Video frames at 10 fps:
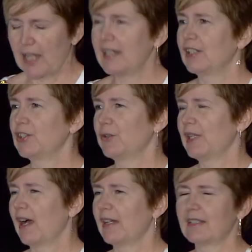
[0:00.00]
ending to
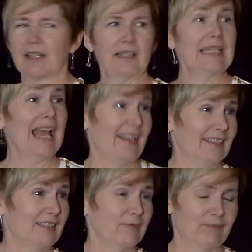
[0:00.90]
it. I said,
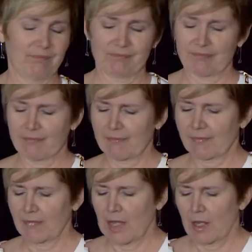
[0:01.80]
yes.
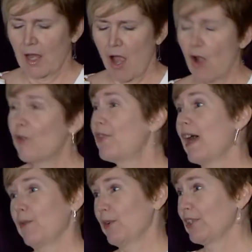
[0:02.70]
Oh,
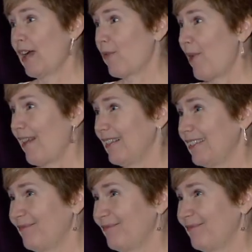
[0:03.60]
that worked out well.